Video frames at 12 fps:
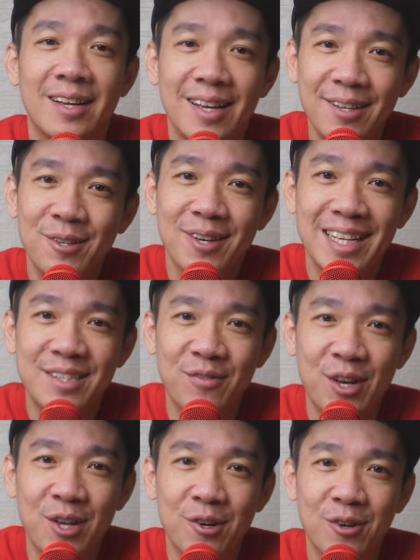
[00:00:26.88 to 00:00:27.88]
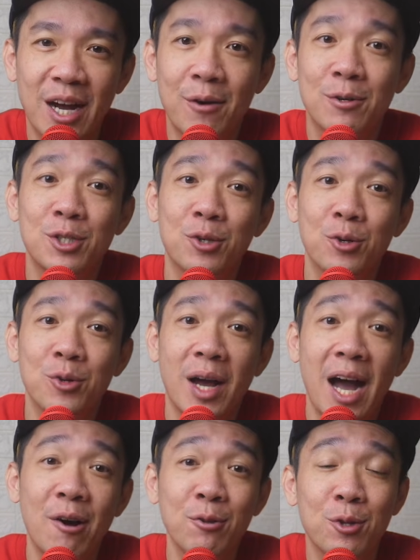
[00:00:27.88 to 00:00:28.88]
In today's video, I will show you
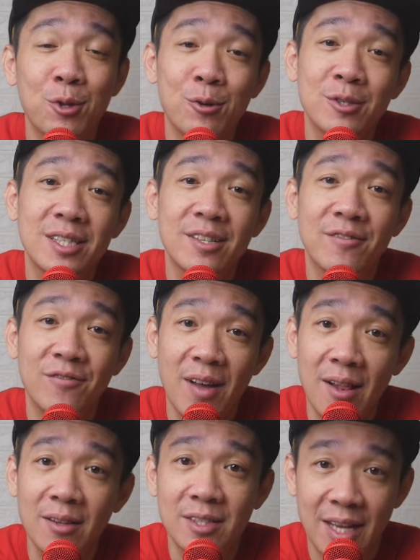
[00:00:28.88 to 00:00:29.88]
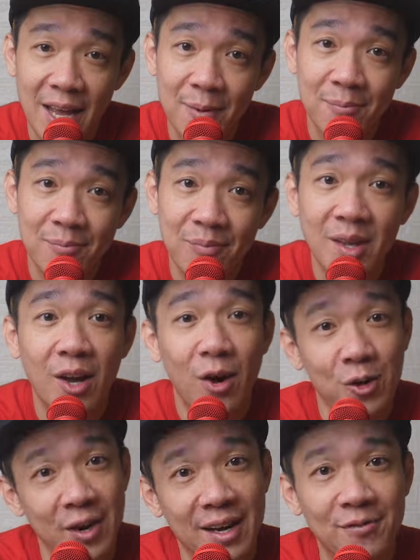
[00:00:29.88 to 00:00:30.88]
how to use the Files app
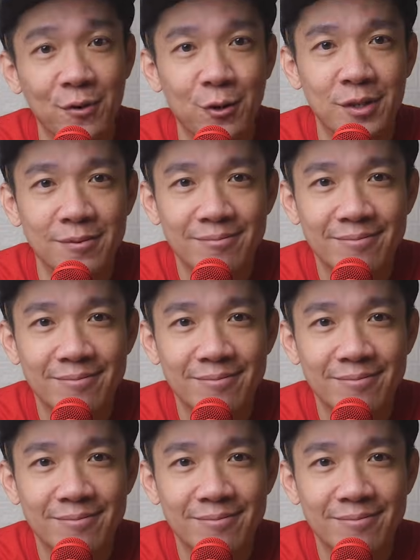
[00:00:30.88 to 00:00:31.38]
on your iPhone.